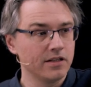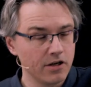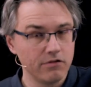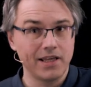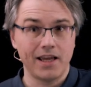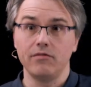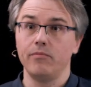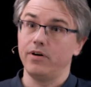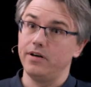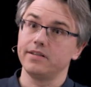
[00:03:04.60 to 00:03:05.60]
go down
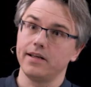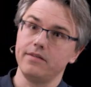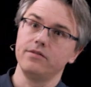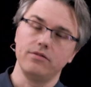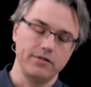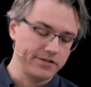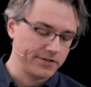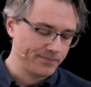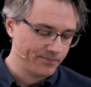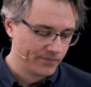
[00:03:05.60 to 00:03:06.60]
by
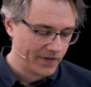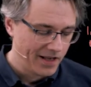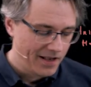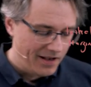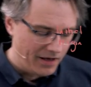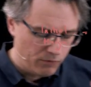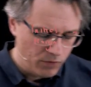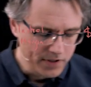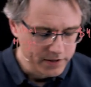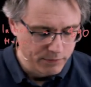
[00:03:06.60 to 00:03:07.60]
$10. And
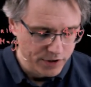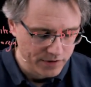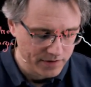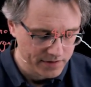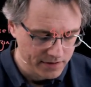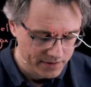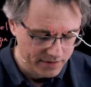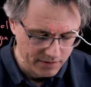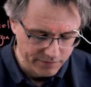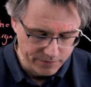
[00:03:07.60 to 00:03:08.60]
what this question is
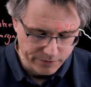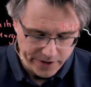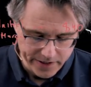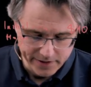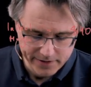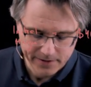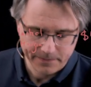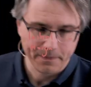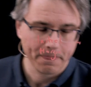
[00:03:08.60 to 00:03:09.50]
asking for is,